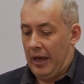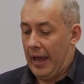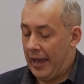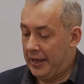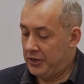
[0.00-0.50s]

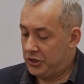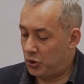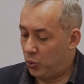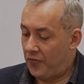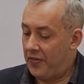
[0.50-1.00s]
And
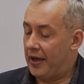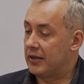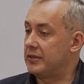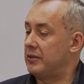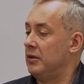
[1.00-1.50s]
what
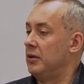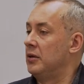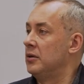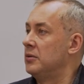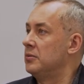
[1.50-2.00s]
next?
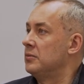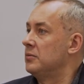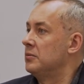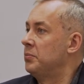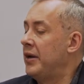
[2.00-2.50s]
Uh,
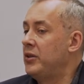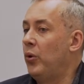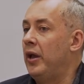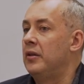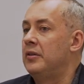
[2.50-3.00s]
by the
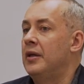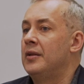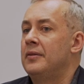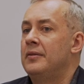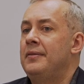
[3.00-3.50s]
way, the
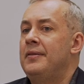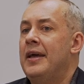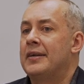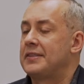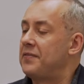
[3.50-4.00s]

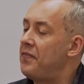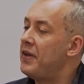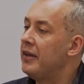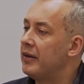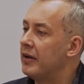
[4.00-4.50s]
next
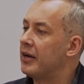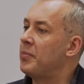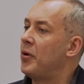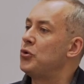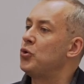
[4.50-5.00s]
thinking
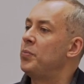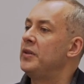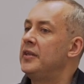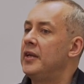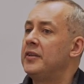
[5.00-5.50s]
about
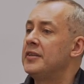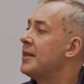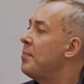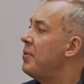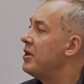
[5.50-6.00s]
European identity is
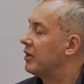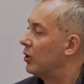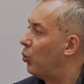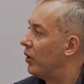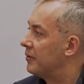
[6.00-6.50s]

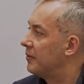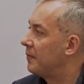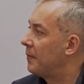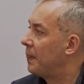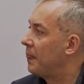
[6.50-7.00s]
empirical one.
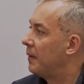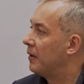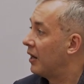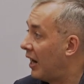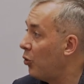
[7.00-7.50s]

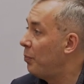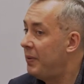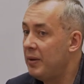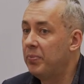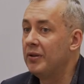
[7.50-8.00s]
How
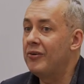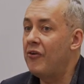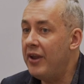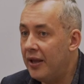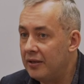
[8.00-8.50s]
people
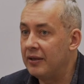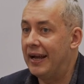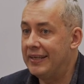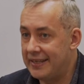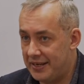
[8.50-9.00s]
really
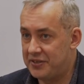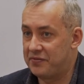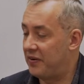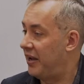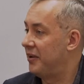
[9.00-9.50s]

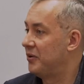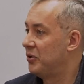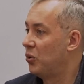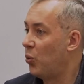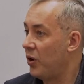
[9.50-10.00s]
identify
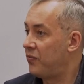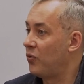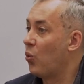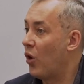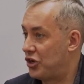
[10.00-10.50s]
with
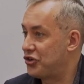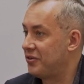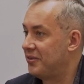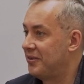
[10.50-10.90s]
what?